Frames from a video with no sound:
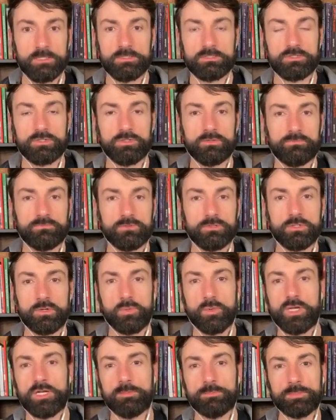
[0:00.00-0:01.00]
So if you
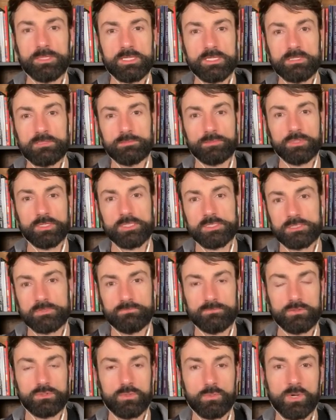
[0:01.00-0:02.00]
don't want to be in a place,
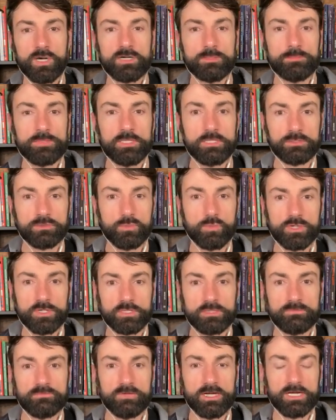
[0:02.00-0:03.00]
if you don't want to be in a
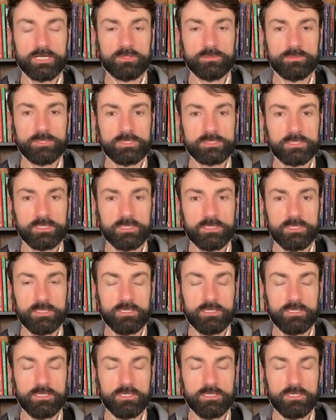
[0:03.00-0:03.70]
work environment,